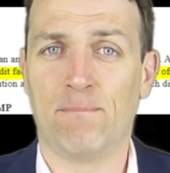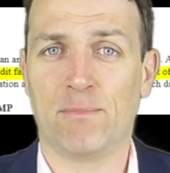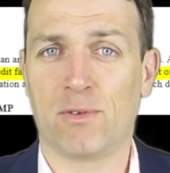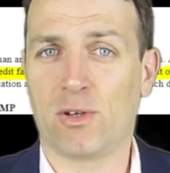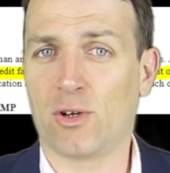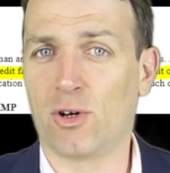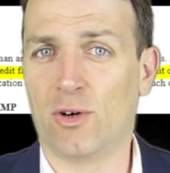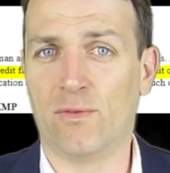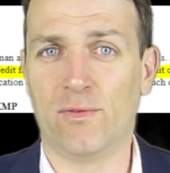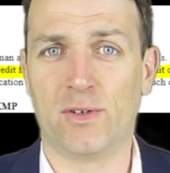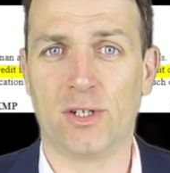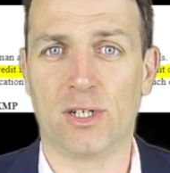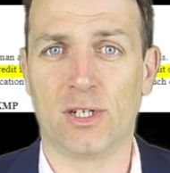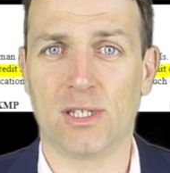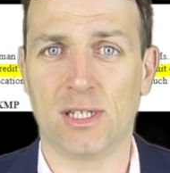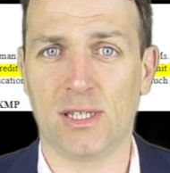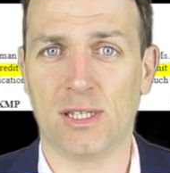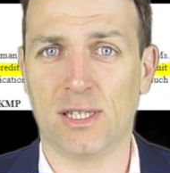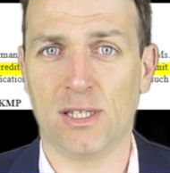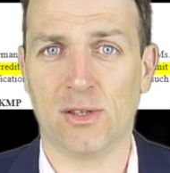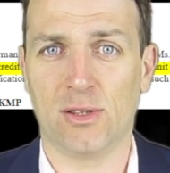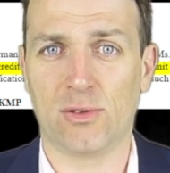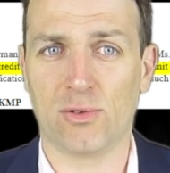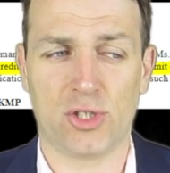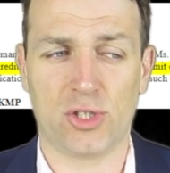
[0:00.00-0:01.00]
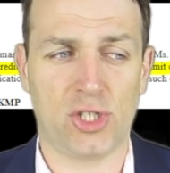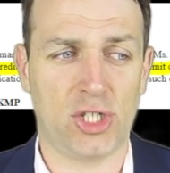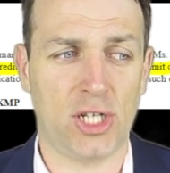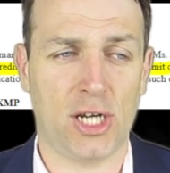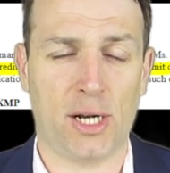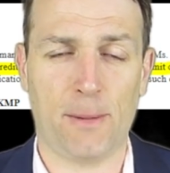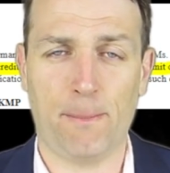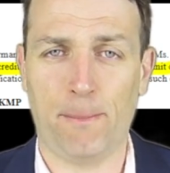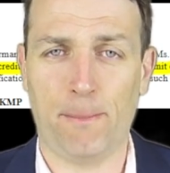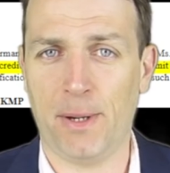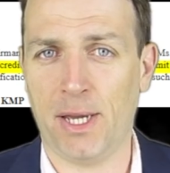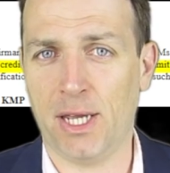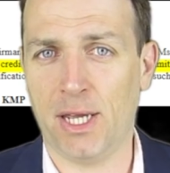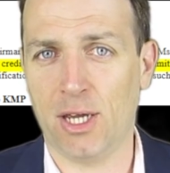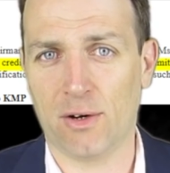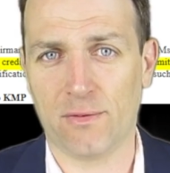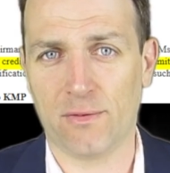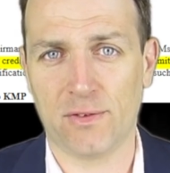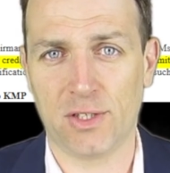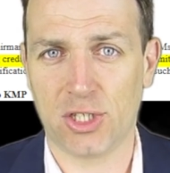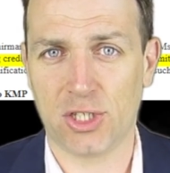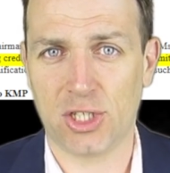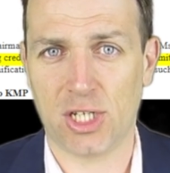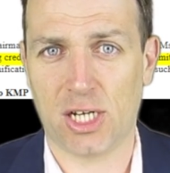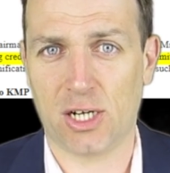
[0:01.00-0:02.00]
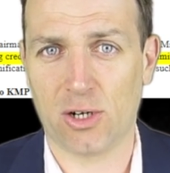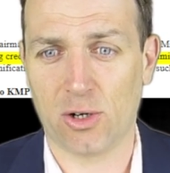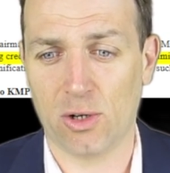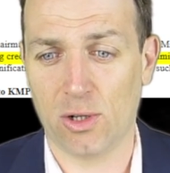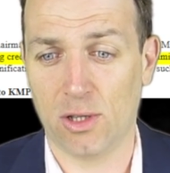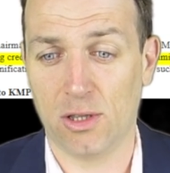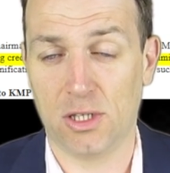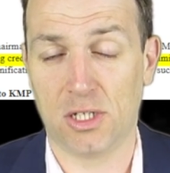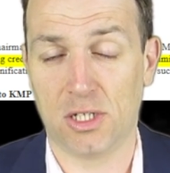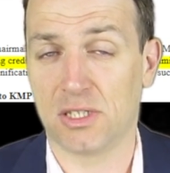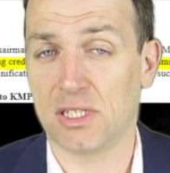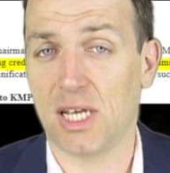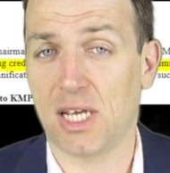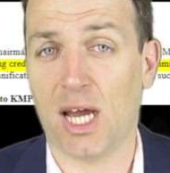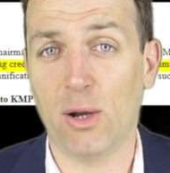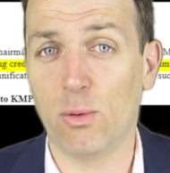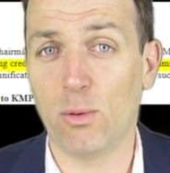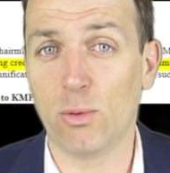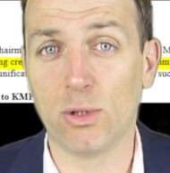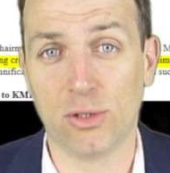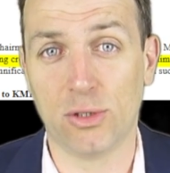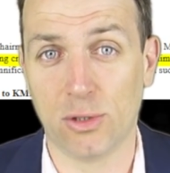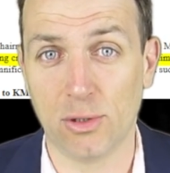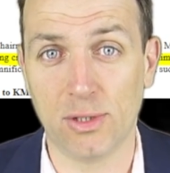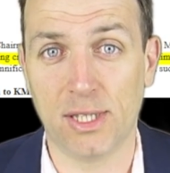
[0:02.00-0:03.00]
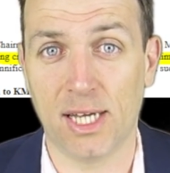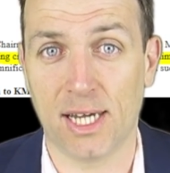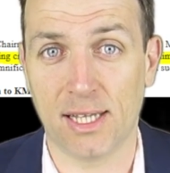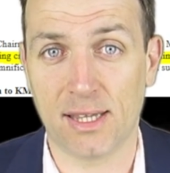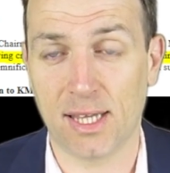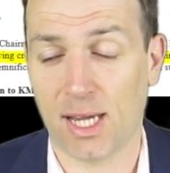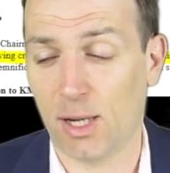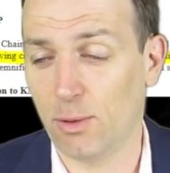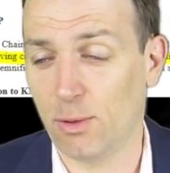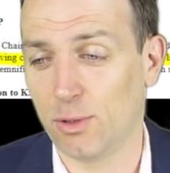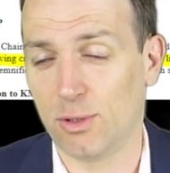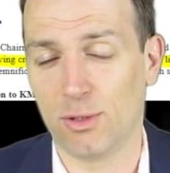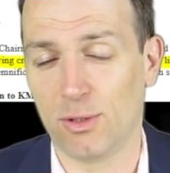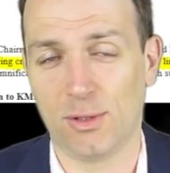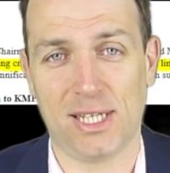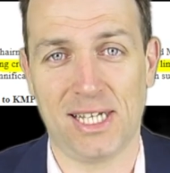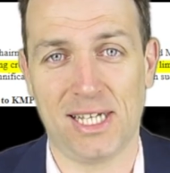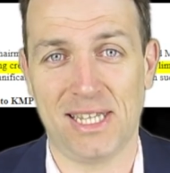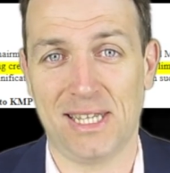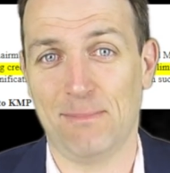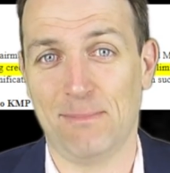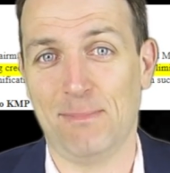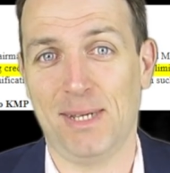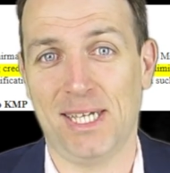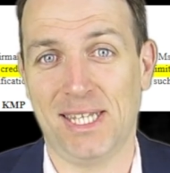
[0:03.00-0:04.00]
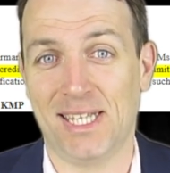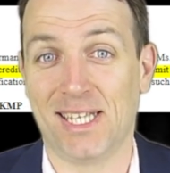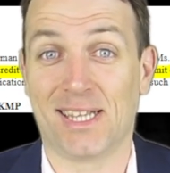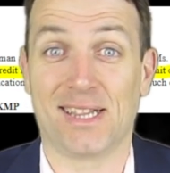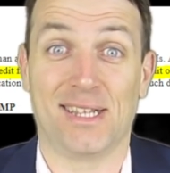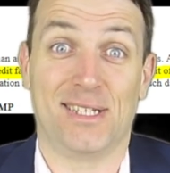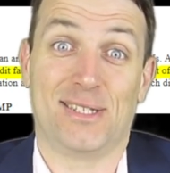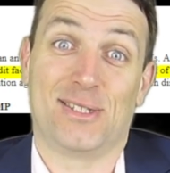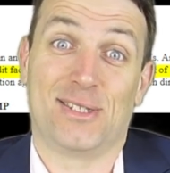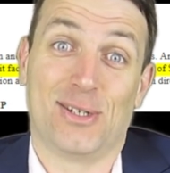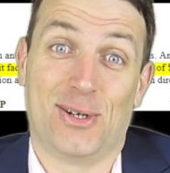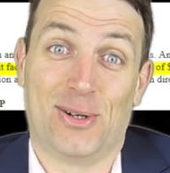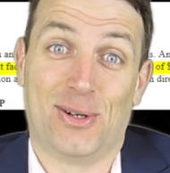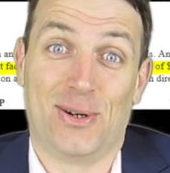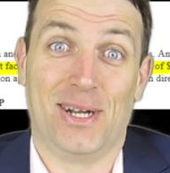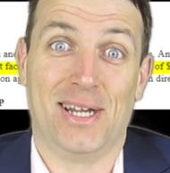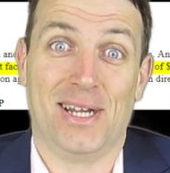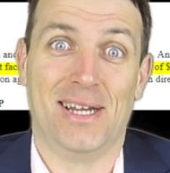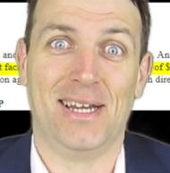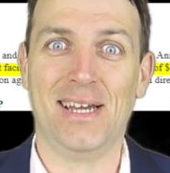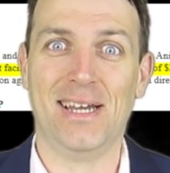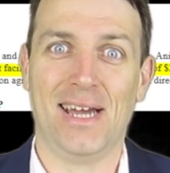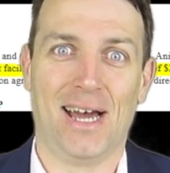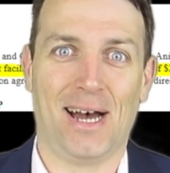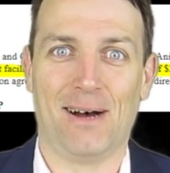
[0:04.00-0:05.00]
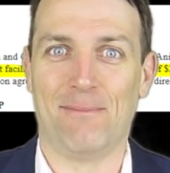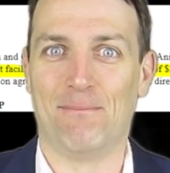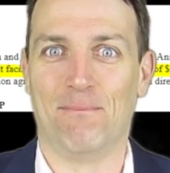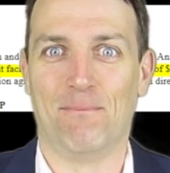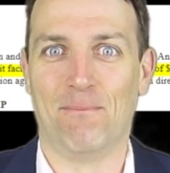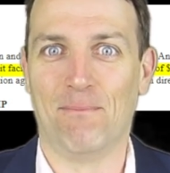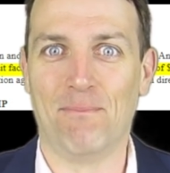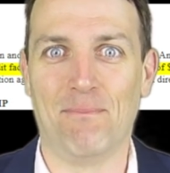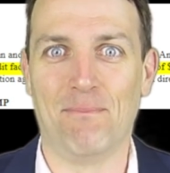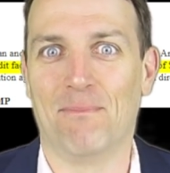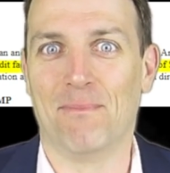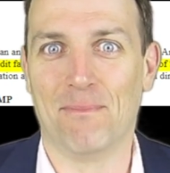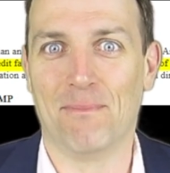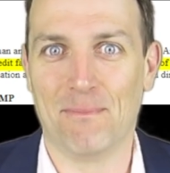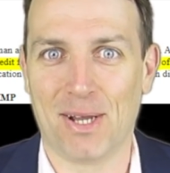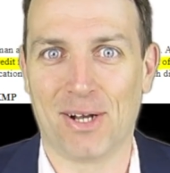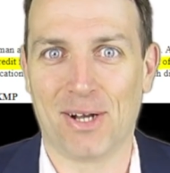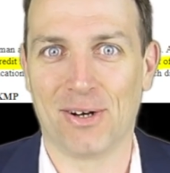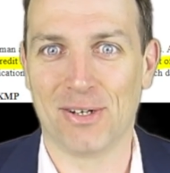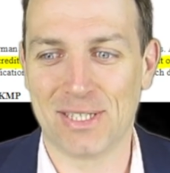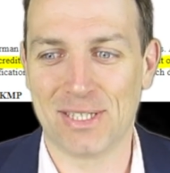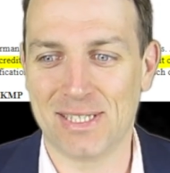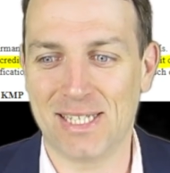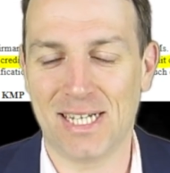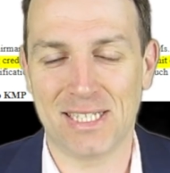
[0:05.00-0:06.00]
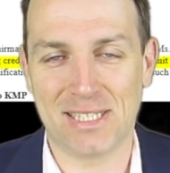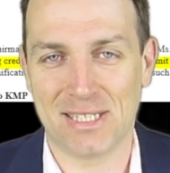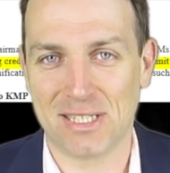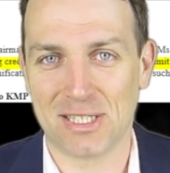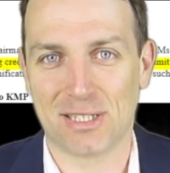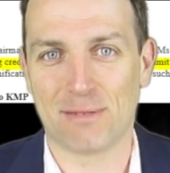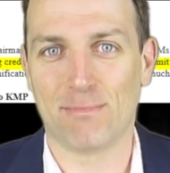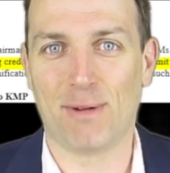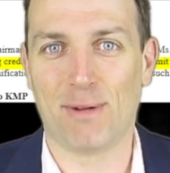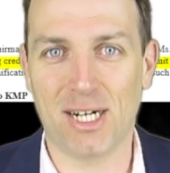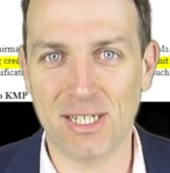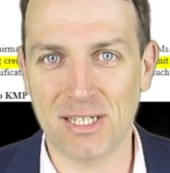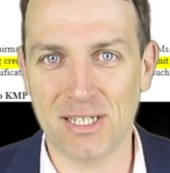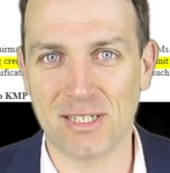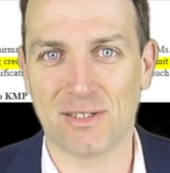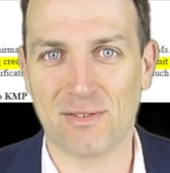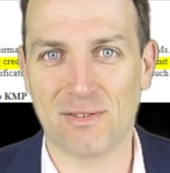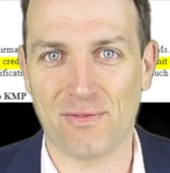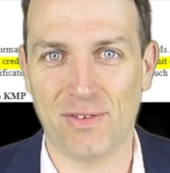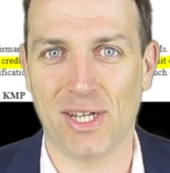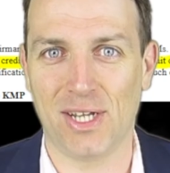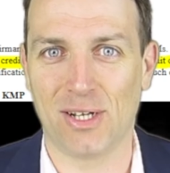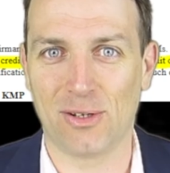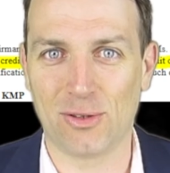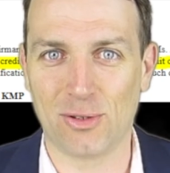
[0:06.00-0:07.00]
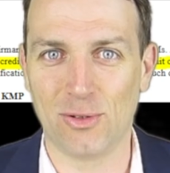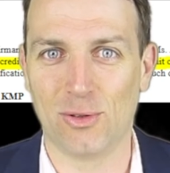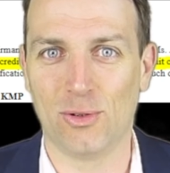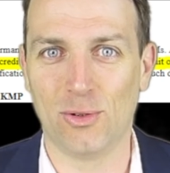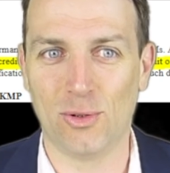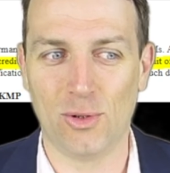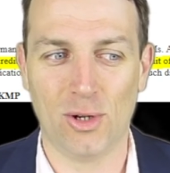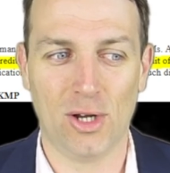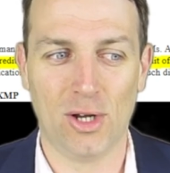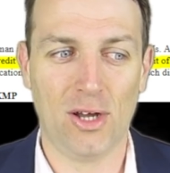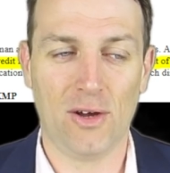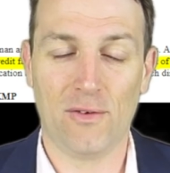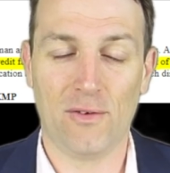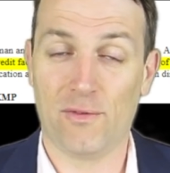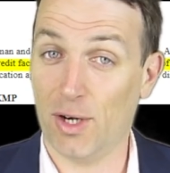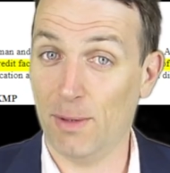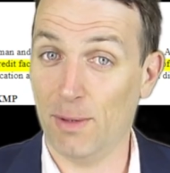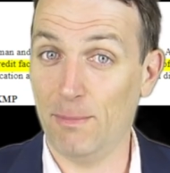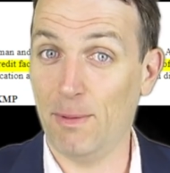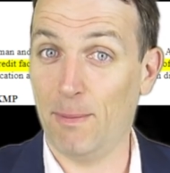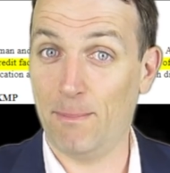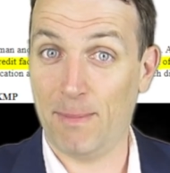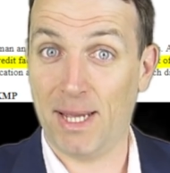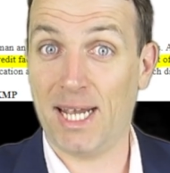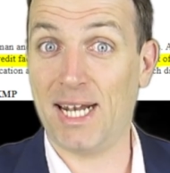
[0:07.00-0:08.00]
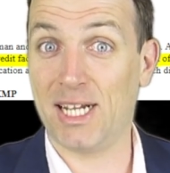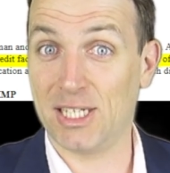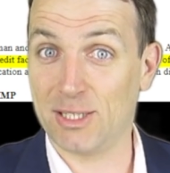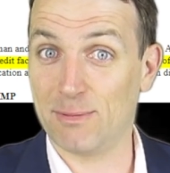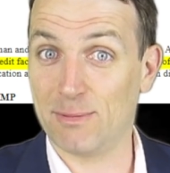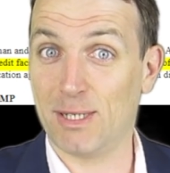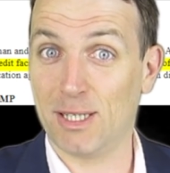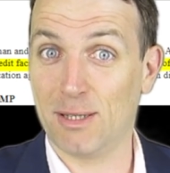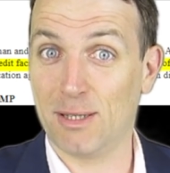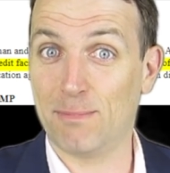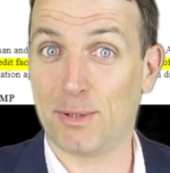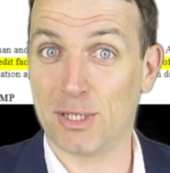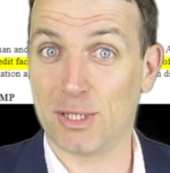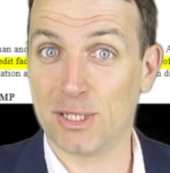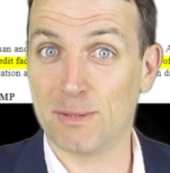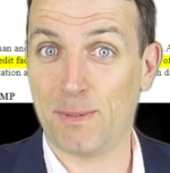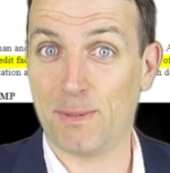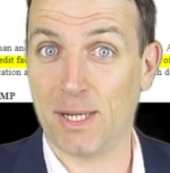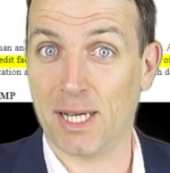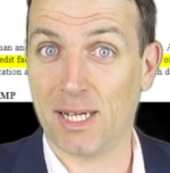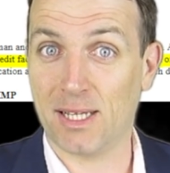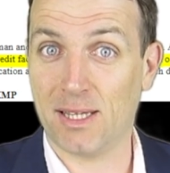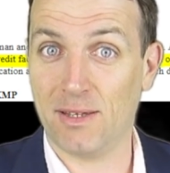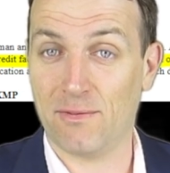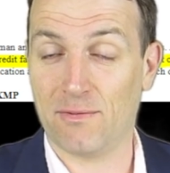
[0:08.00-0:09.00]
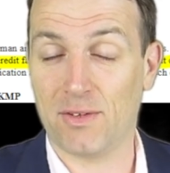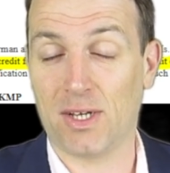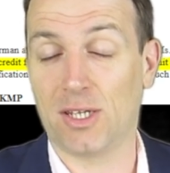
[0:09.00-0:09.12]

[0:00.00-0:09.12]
Convert it into share, pay off the shareholders. I would do that. I would do that immediately. Sorry, I'm because that's the smartest thing to do from a management perspective.